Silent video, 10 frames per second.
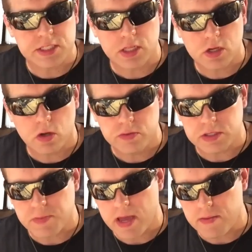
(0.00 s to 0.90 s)
silicone
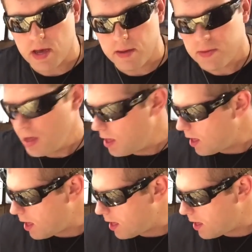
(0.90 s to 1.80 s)
this baby up,
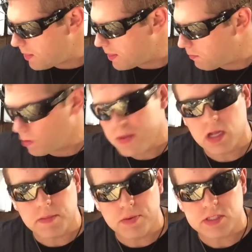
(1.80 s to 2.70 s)
and then we'll be
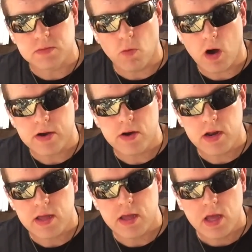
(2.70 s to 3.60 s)
able to put some water
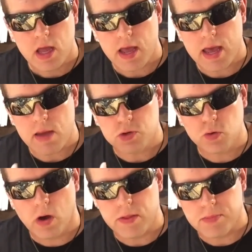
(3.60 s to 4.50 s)
in it and
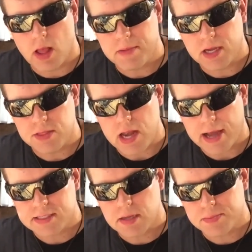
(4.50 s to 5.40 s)
do all the plumbing in the
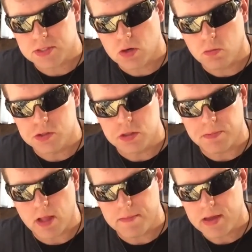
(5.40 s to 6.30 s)
next episode. We'll do the
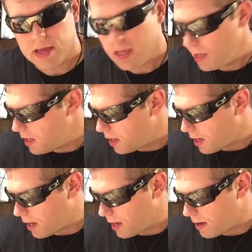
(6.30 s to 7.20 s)
plumbing
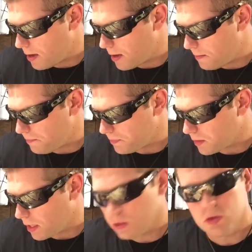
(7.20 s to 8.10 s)

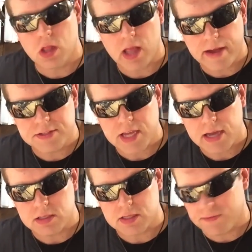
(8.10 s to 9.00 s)
and do the live
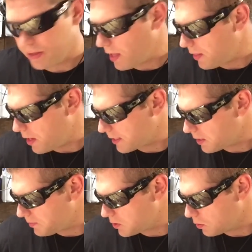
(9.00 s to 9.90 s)
sand and stuff like that in the
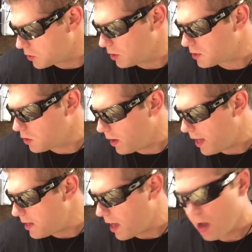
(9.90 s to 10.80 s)
next episode. So let's go
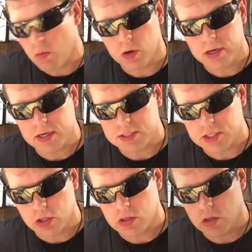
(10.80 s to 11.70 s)
ahead now. We're going to
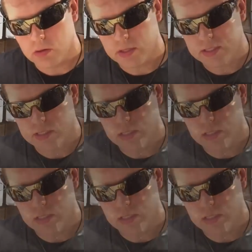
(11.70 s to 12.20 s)
silicone this. I'll show